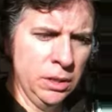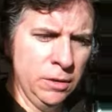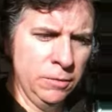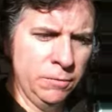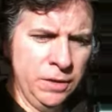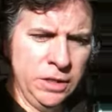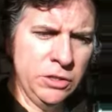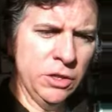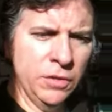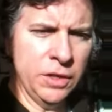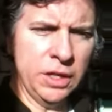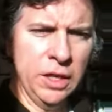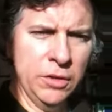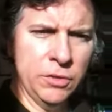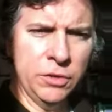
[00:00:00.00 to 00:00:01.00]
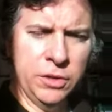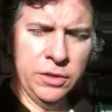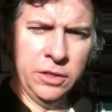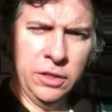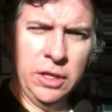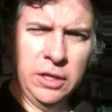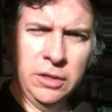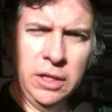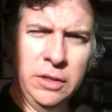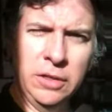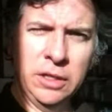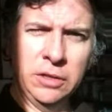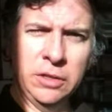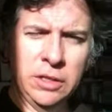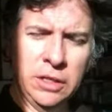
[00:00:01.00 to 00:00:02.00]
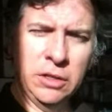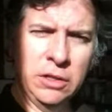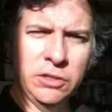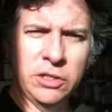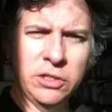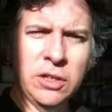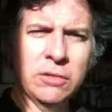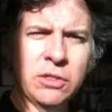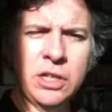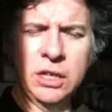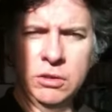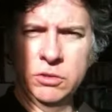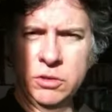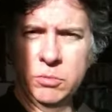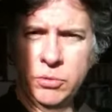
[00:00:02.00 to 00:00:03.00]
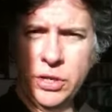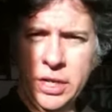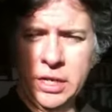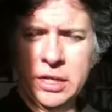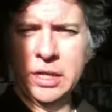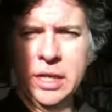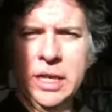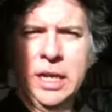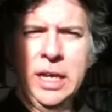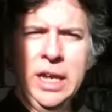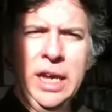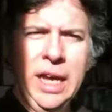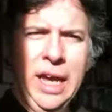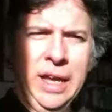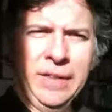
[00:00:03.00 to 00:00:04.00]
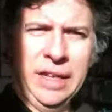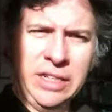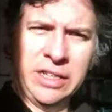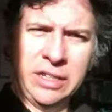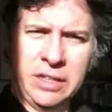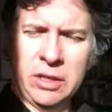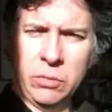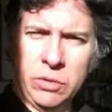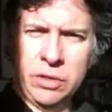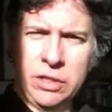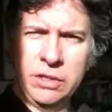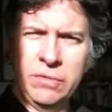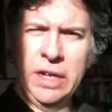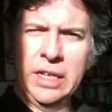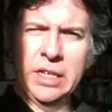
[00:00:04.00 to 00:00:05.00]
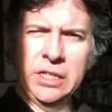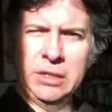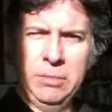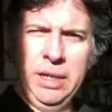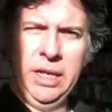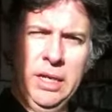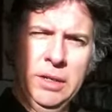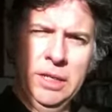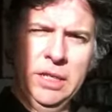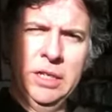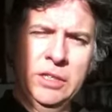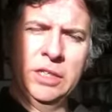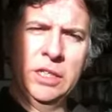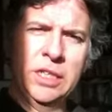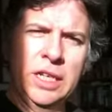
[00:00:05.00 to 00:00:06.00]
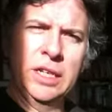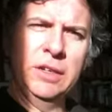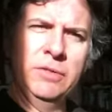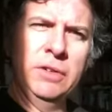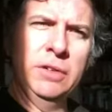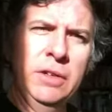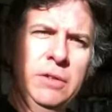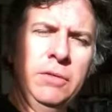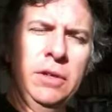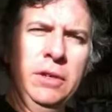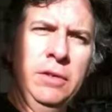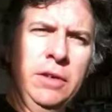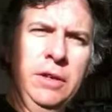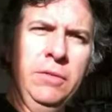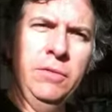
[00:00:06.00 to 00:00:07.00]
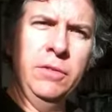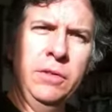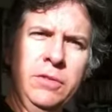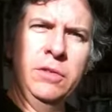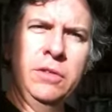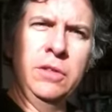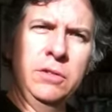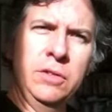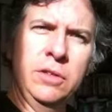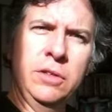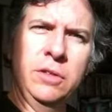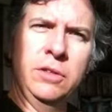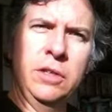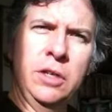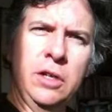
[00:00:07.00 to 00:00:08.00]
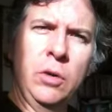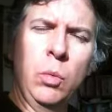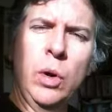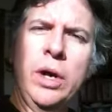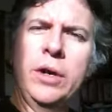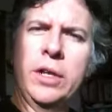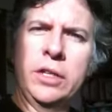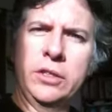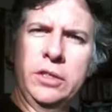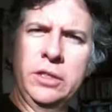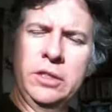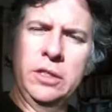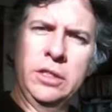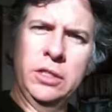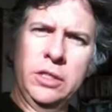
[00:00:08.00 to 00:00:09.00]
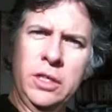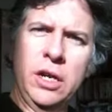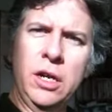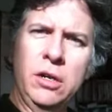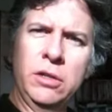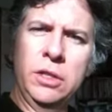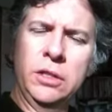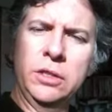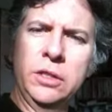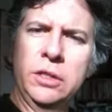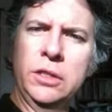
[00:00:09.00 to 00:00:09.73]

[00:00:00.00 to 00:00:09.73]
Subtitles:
feeds on the other, and then it's a tough cycle to break. And that's, I think, where this fake it to make it is that if the awareness and the desire and